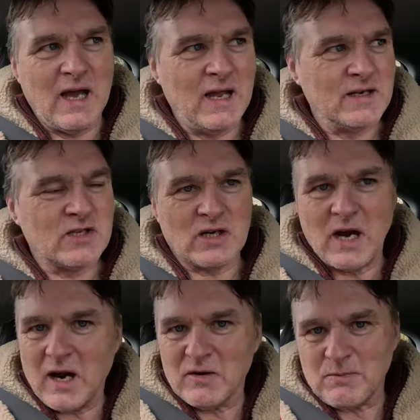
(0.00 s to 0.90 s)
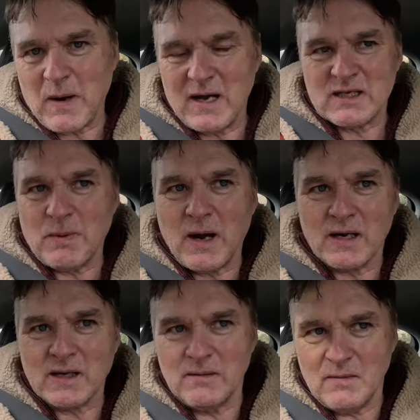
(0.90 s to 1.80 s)
and your car is, par is
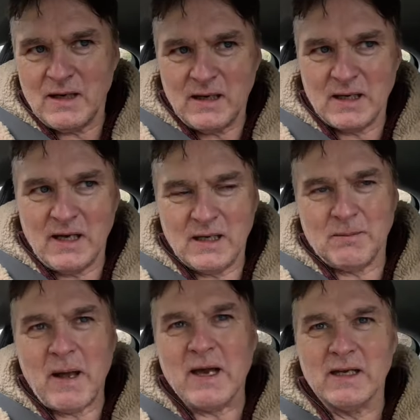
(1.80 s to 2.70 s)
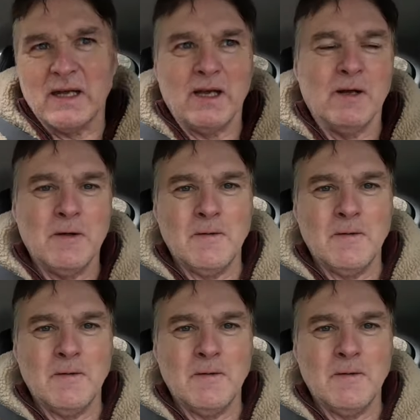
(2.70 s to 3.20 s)
parked in in at, the, in at the back of the